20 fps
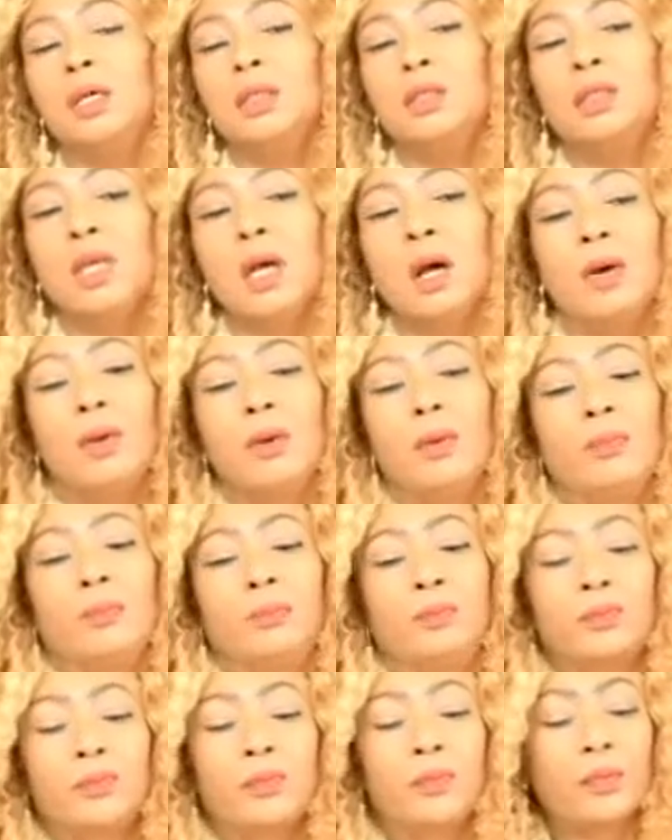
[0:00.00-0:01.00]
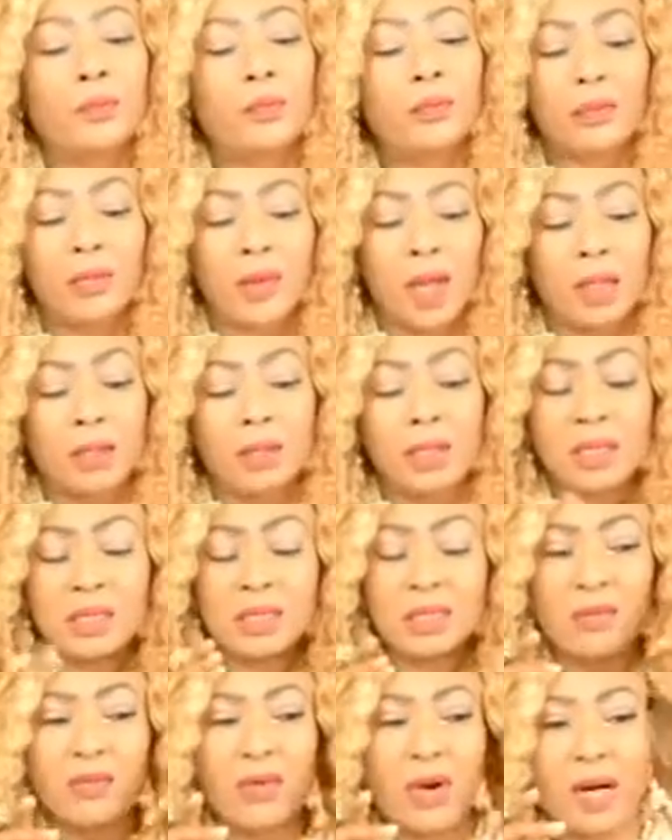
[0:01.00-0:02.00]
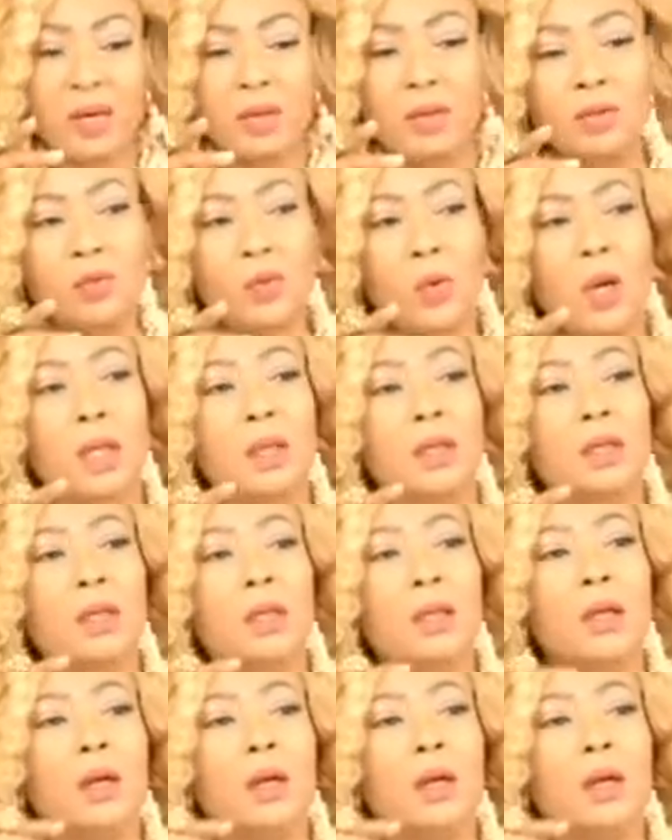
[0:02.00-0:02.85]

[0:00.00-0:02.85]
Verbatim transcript: So this is a very good one,